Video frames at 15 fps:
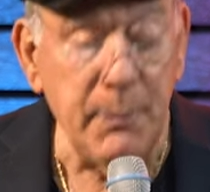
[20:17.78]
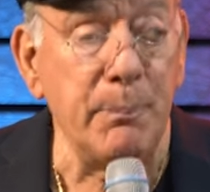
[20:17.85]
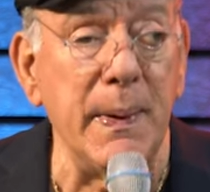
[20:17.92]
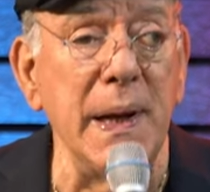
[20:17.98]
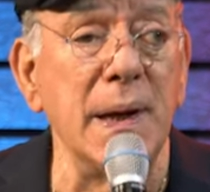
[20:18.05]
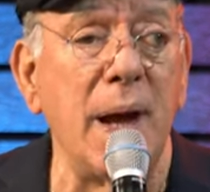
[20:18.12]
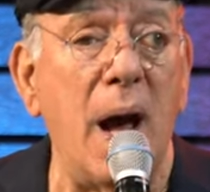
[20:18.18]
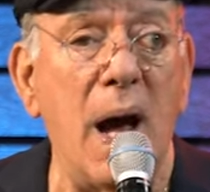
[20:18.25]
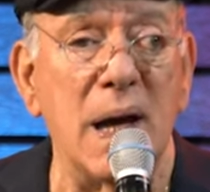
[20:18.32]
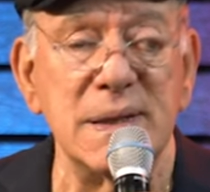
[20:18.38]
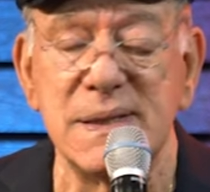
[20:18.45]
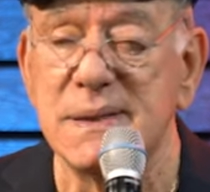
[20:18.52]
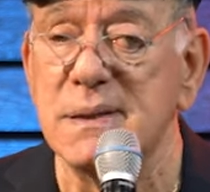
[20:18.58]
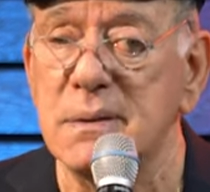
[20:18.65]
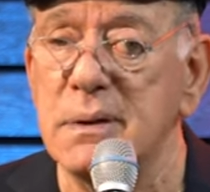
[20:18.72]

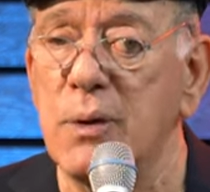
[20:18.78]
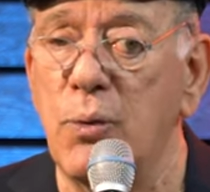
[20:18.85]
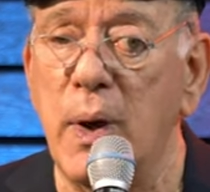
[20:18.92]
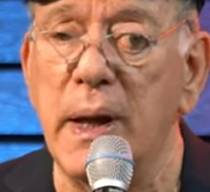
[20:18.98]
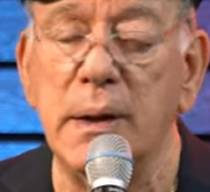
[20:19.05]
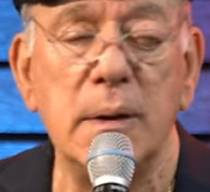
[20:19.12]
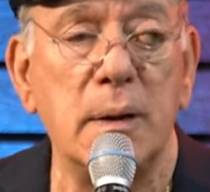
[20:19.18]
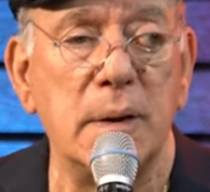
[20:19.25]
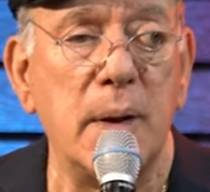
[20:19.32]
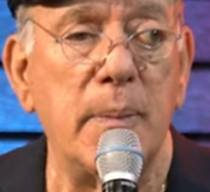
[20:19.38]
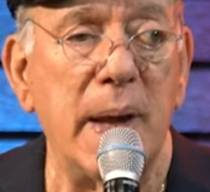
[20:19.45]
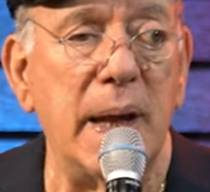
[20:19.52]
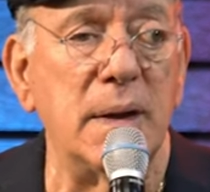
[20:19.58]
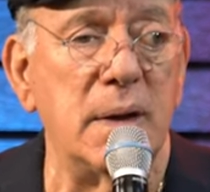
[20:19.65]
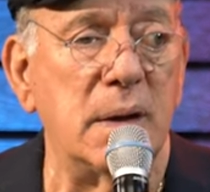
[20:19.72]
Pinchas, the
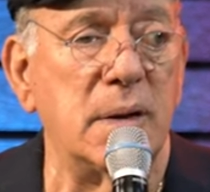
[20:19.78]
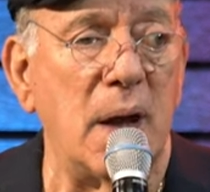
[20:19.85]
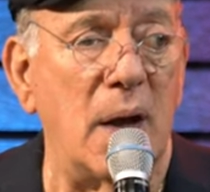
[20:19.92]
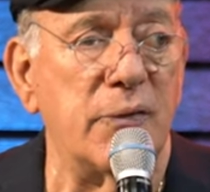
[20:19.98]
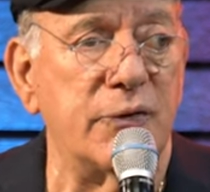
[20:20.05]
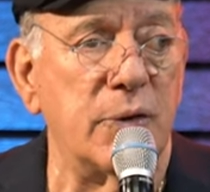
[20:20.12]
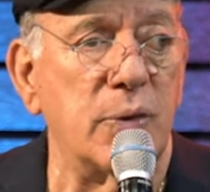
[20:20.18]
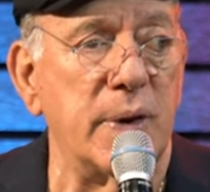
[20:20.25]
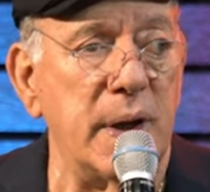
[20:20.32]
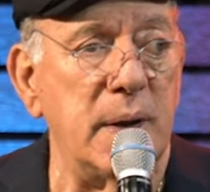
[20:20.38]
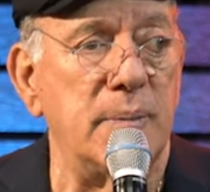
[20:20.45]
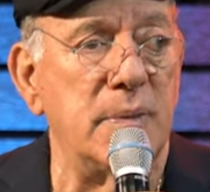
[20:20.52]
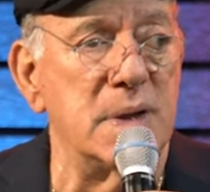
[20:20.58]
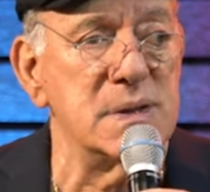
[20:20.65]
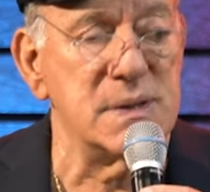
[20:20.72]
man that after
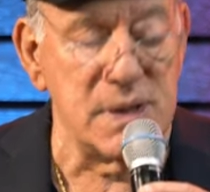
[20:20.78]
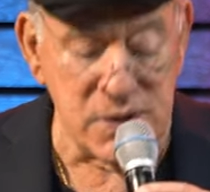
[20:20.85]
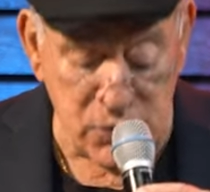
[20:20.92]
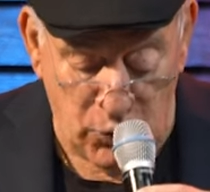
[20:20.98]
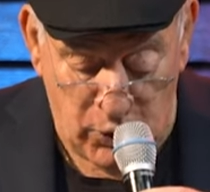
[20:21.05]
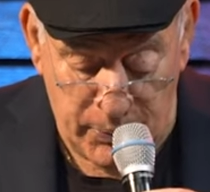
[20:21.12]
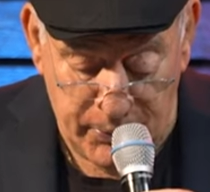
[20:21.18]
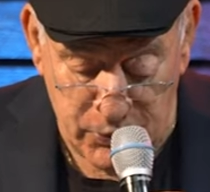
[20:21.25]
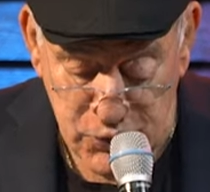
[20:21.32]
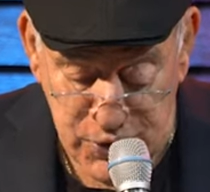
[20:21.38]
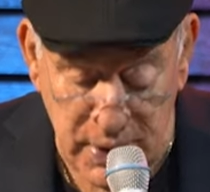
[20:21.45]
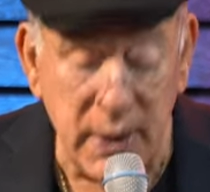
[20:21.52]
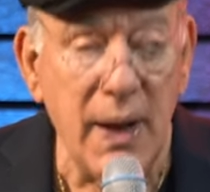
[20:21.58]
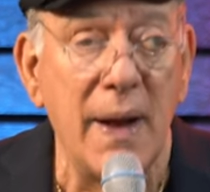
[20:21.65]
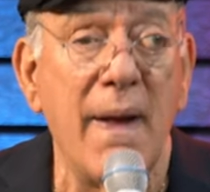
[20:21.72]
him is the Torah
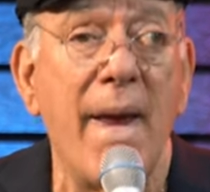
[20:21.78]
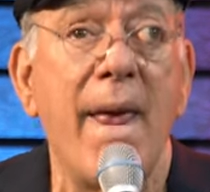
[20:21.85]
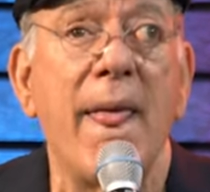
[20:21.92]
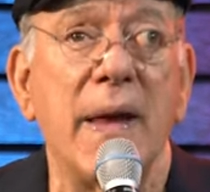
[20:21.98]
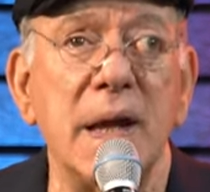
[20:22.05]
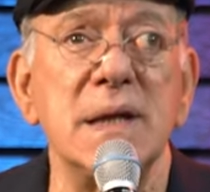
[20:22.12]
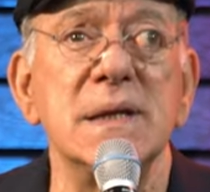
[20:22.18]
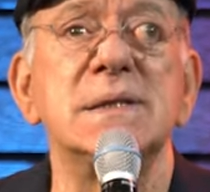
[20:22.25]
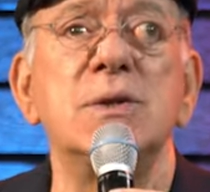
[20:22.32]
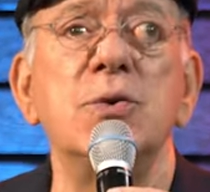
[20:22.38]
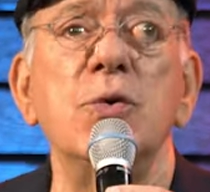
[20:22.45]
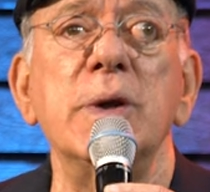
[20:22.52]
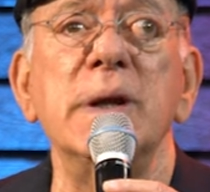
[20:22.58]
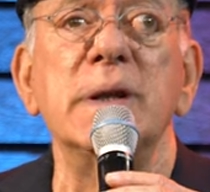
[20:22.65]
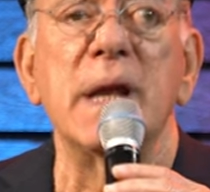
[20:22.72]
portion, he is
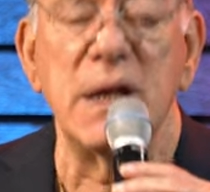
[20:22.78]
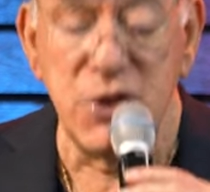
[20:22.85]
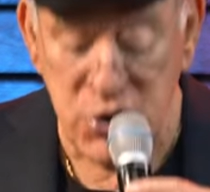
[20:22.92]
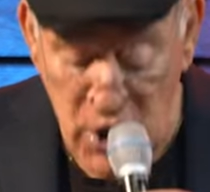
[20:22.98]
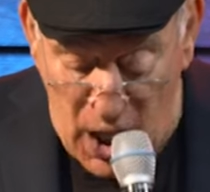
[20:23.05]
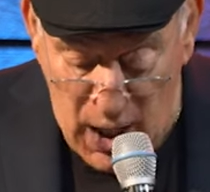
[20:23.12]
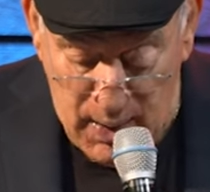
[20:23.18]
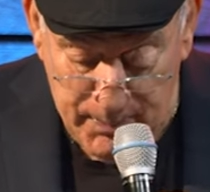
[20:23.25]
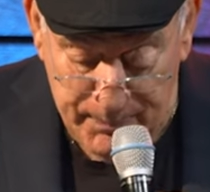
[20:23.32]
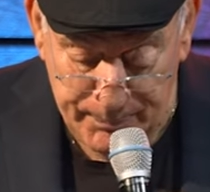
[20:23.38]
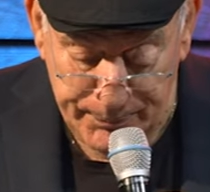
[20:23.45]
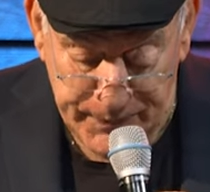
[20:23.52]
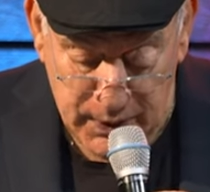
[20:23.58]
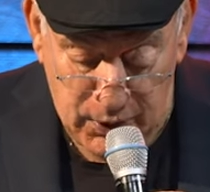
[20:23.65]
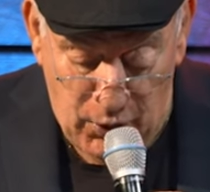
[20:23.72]
doing the job,
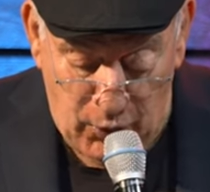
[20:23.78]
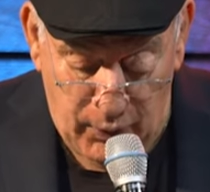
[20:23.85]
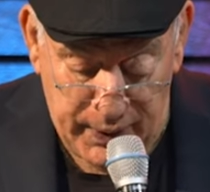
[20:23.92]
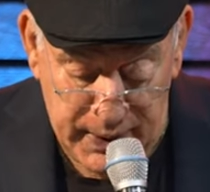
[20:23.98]
you know.